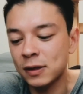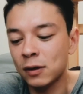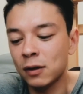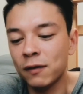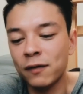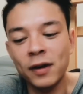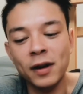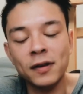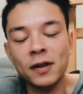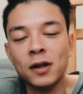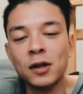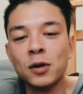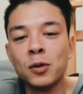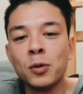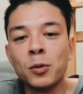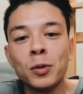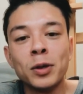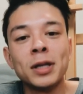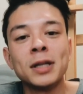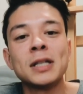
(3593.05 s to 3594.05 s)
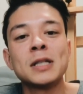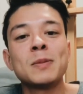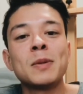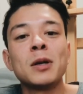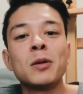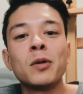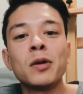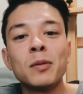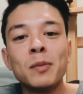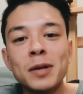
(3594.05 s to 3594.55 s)
So the fact that you were willing to
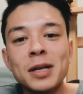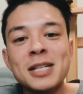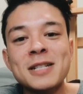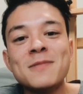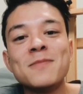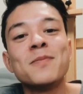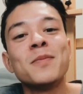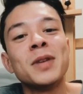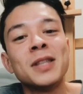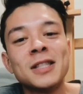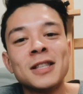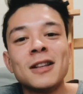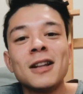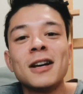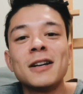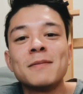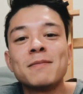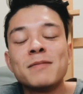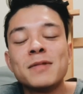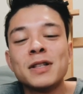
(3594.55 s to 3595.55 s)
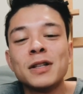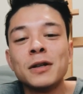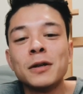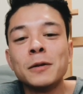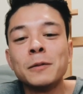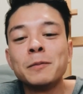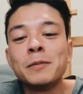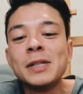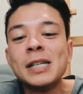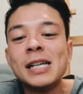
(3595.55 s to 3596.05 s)
spend it with me means a lot.
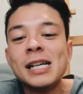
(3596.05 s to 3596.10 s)
So